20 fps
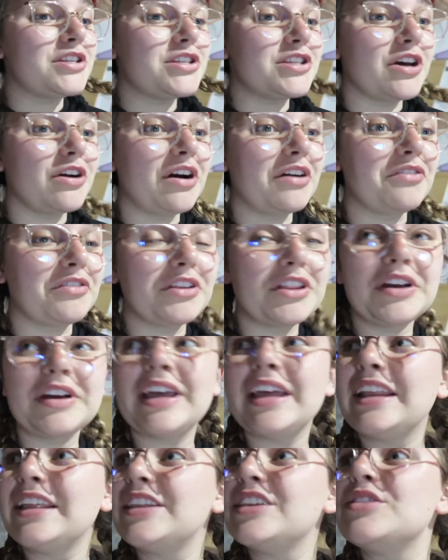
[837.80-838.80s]
So I
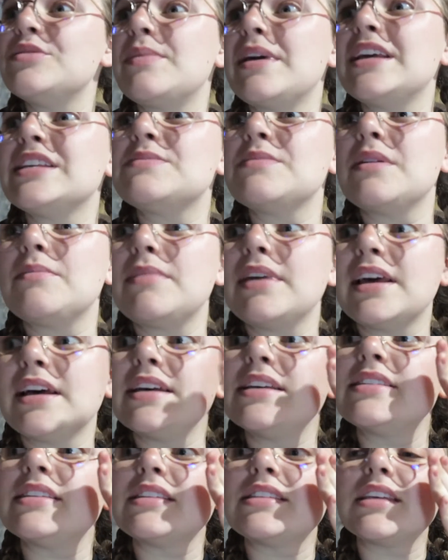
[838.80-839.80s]
relocated to the basement
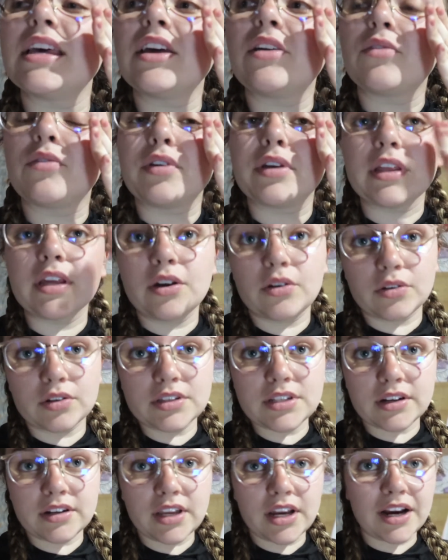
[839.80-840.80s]
because it's like really
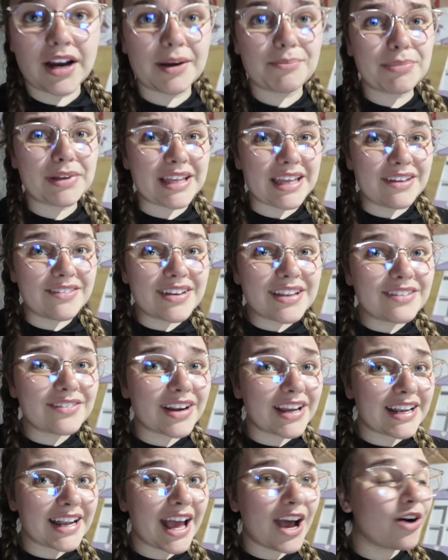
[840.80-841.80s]
cold down here, but even
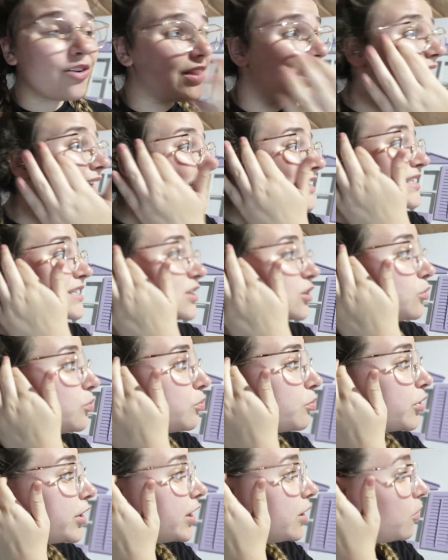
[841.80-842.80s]
right now, like it's still
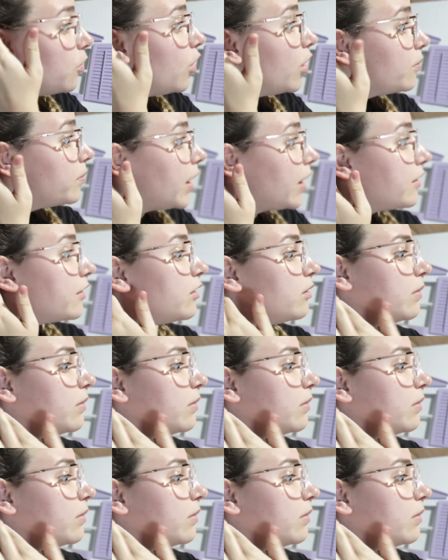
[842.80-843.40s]
pretty warm down in